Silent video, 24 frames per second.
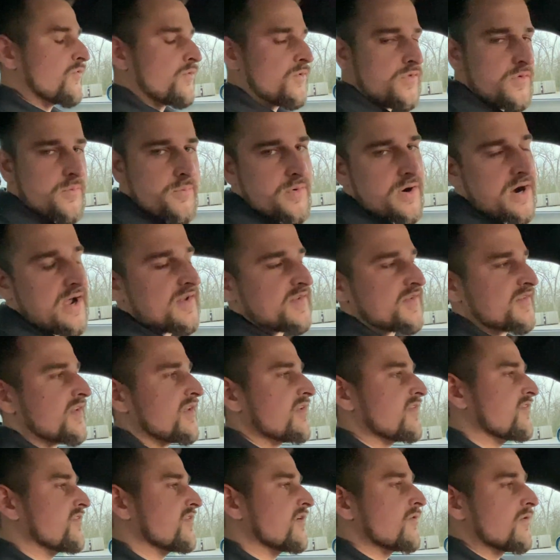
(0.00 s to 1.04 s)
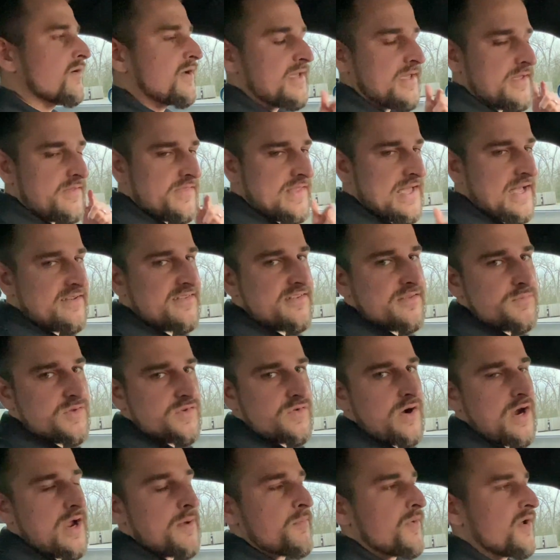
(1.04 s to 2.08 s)
through the process. So hit that
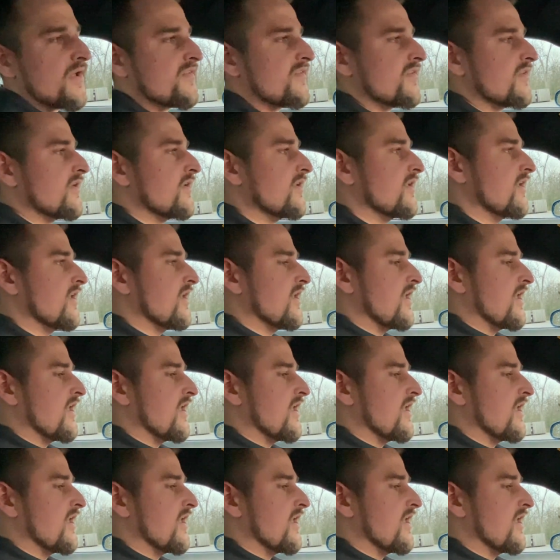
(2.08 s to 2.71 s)
subscribe button.